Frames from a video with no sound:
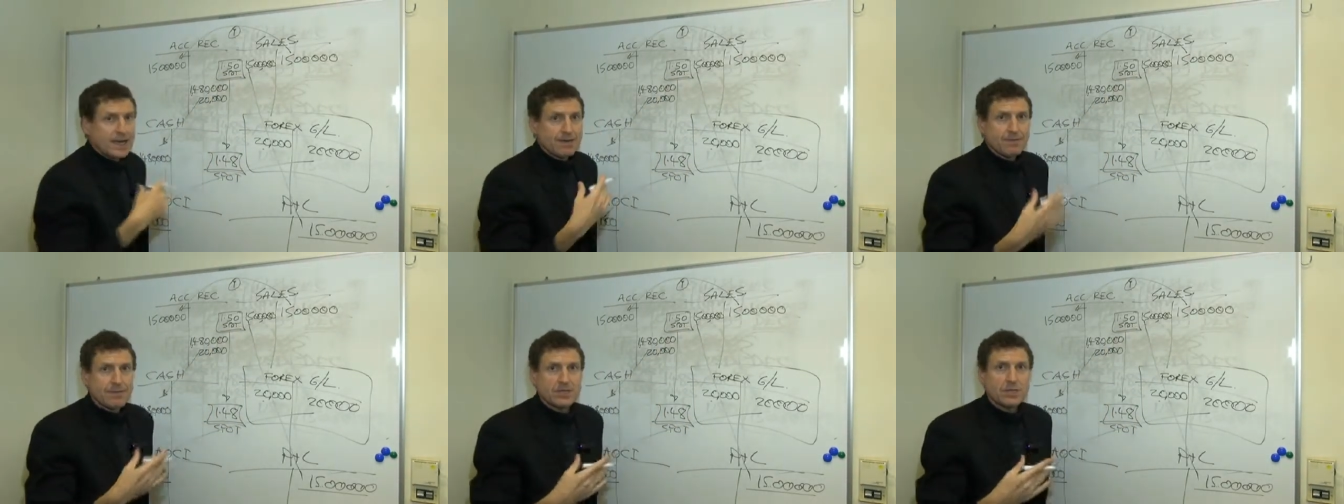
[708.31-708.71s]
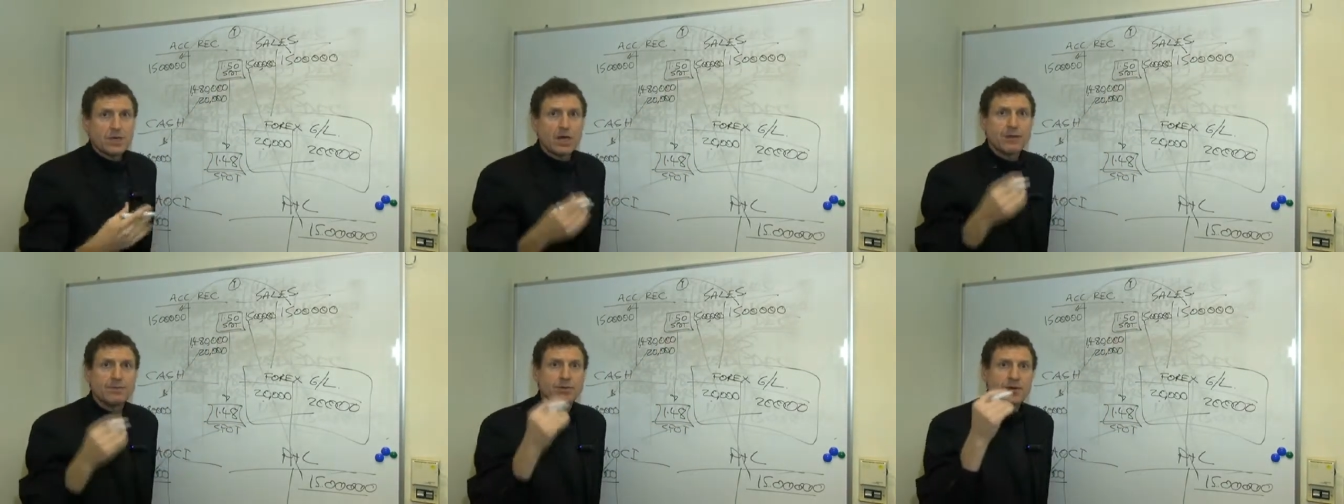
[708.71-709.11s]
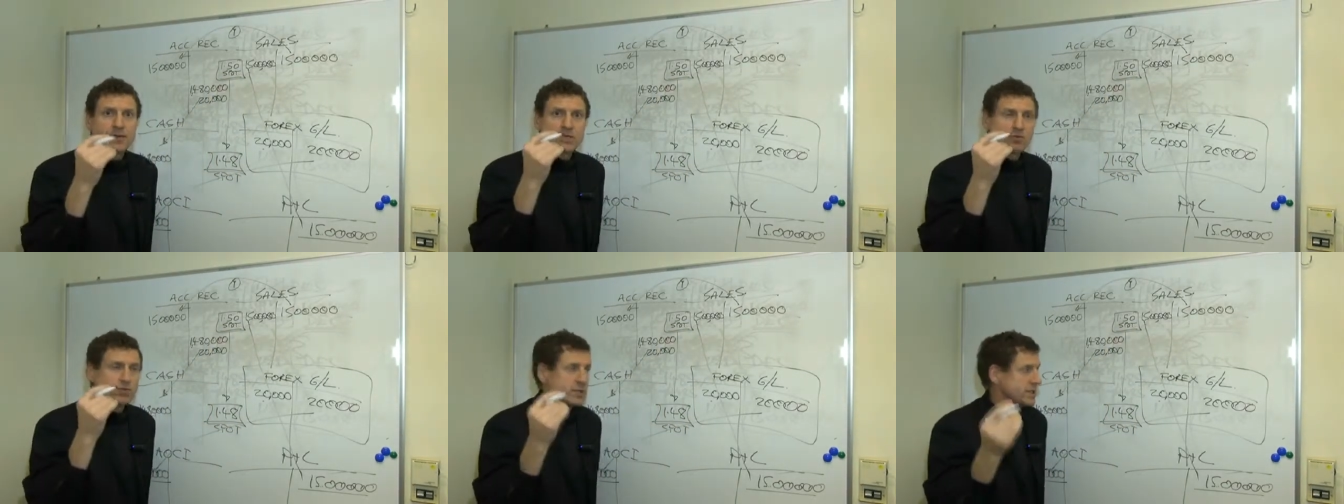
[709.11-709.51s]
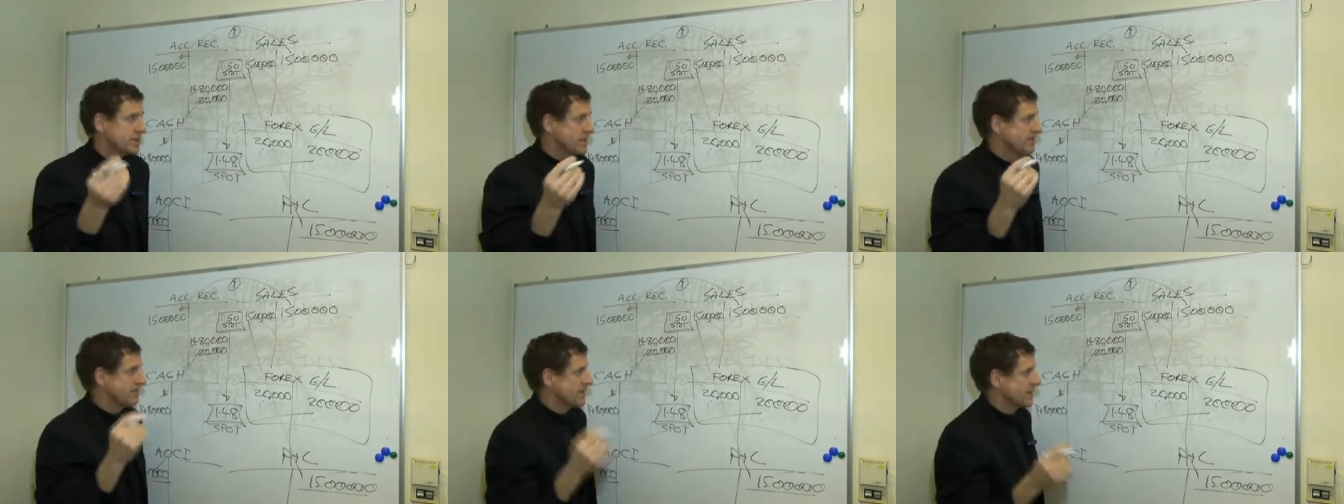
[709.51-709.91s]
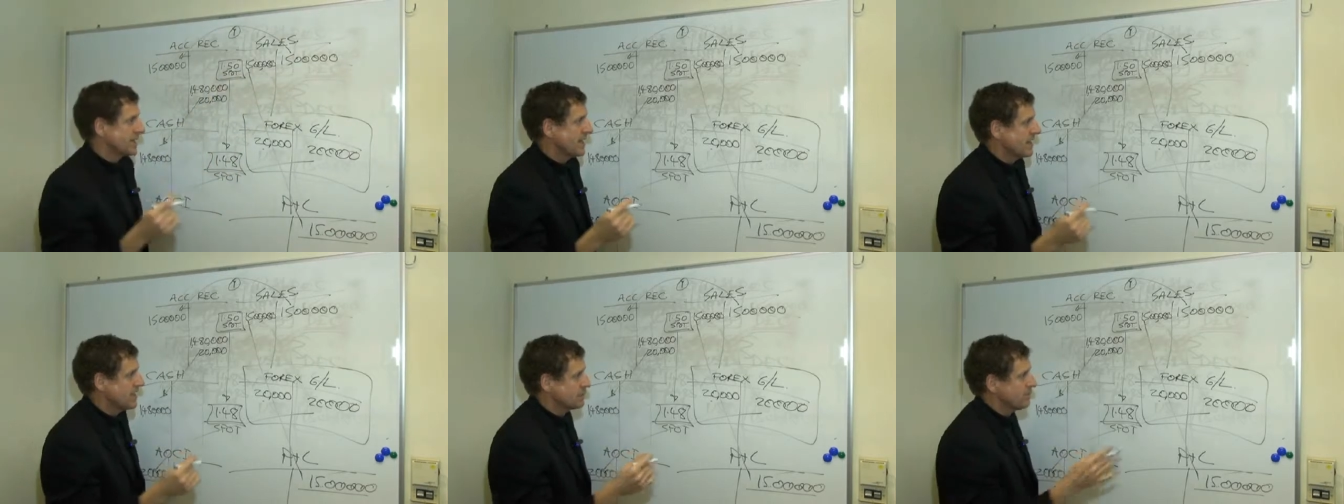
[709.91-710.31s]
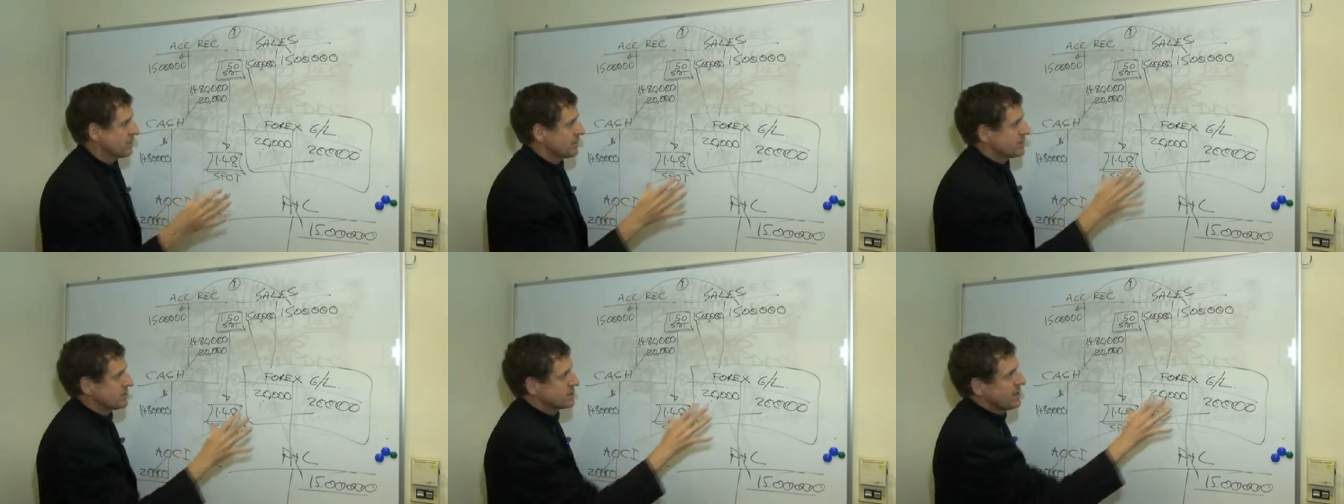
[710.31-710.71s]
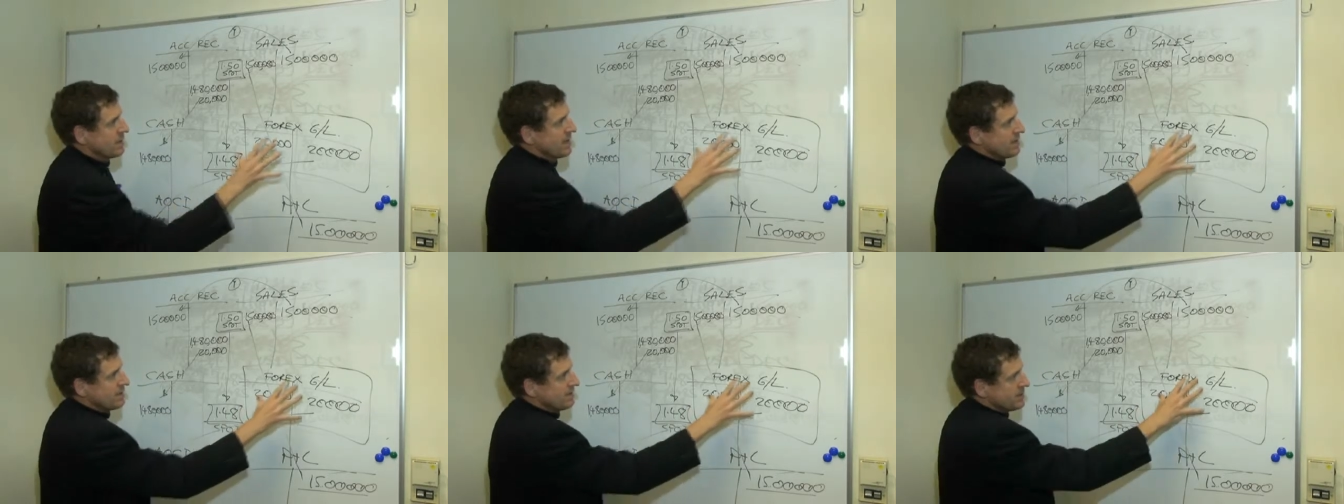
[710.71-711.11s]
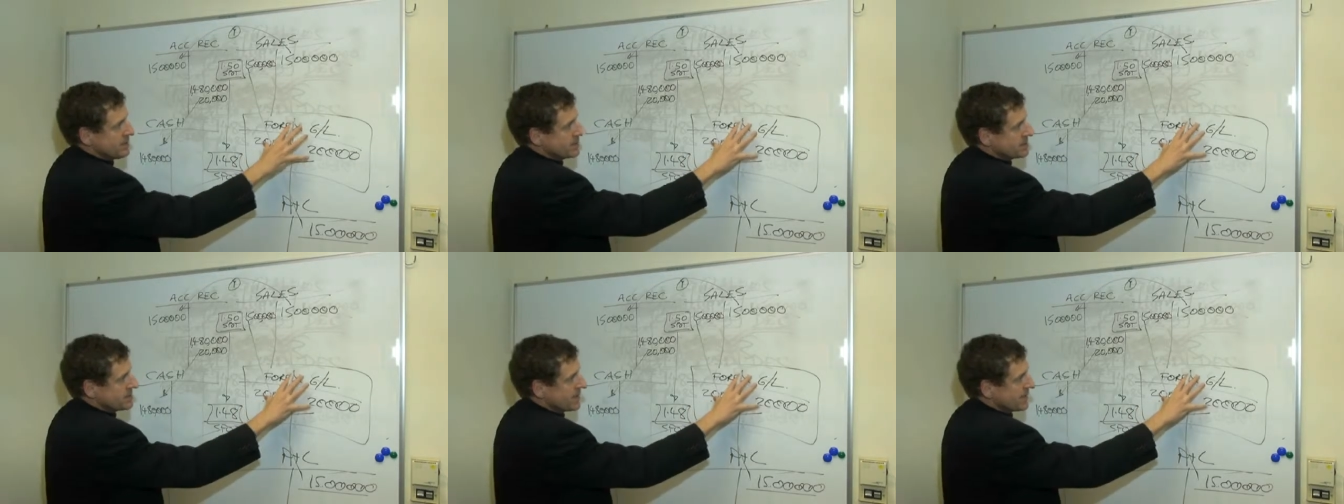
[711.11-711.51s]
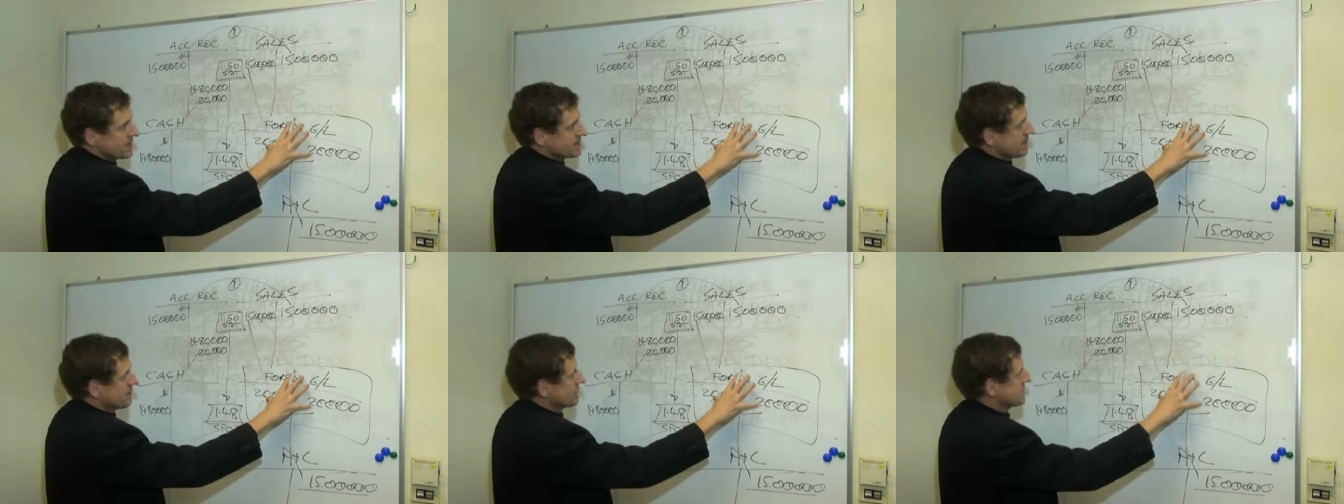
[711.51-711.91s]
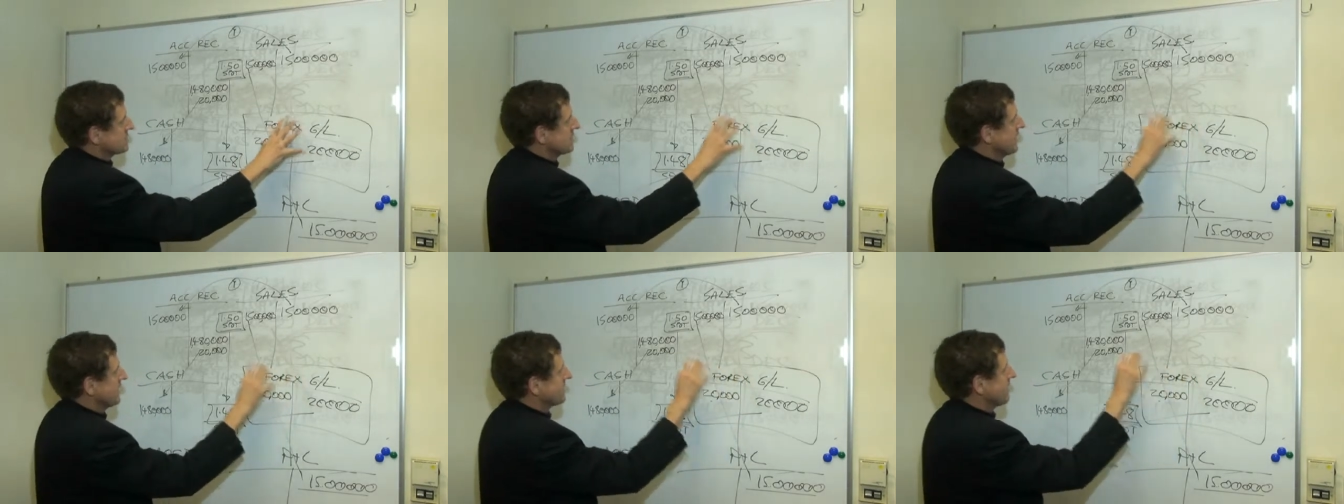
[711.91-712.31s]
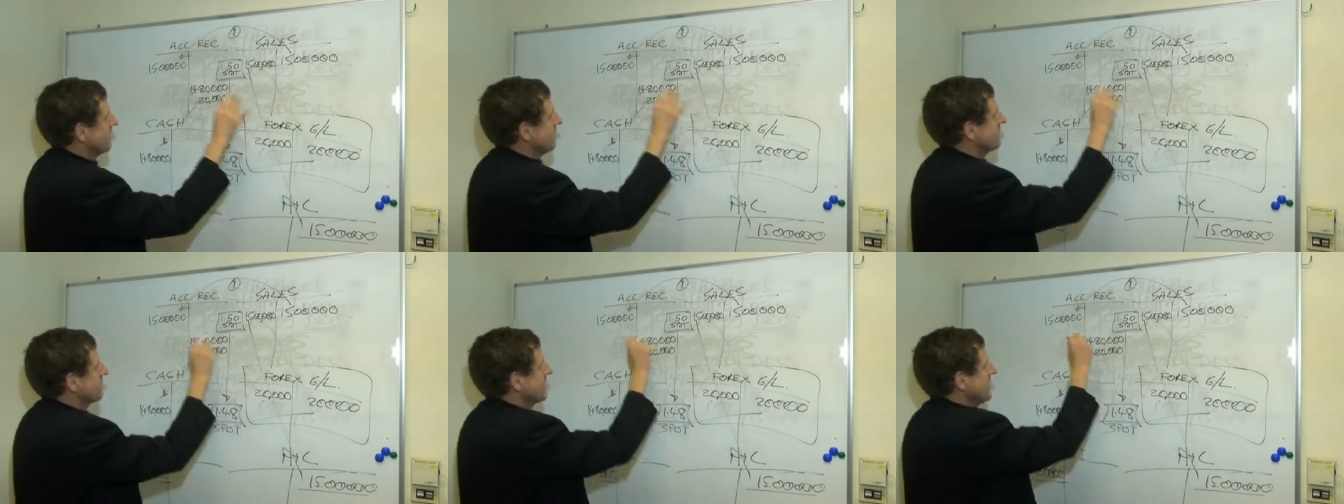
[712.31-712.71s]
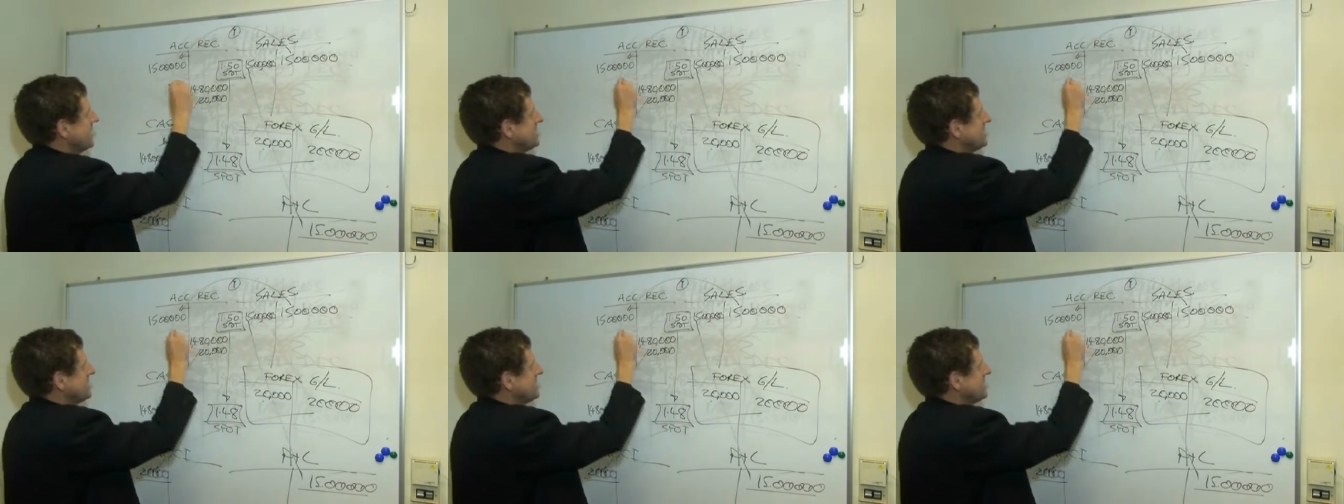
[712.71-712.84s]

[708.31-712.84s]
at the time you actually received the cash, because this takes up the slack of